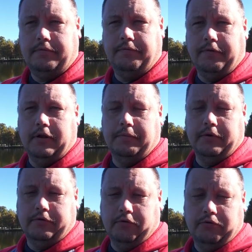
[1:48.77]
follow me on
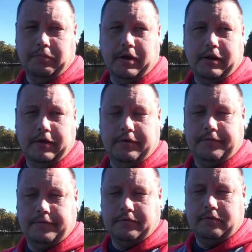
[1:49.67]
social media,
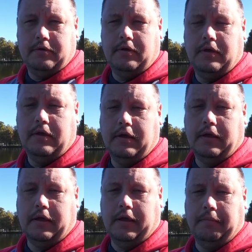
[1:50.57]

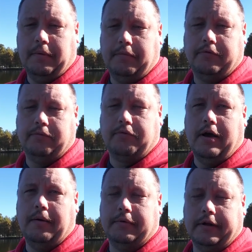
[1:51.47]
and remember to
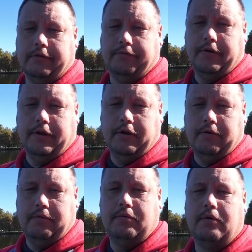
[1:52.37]
subscribe and like this video.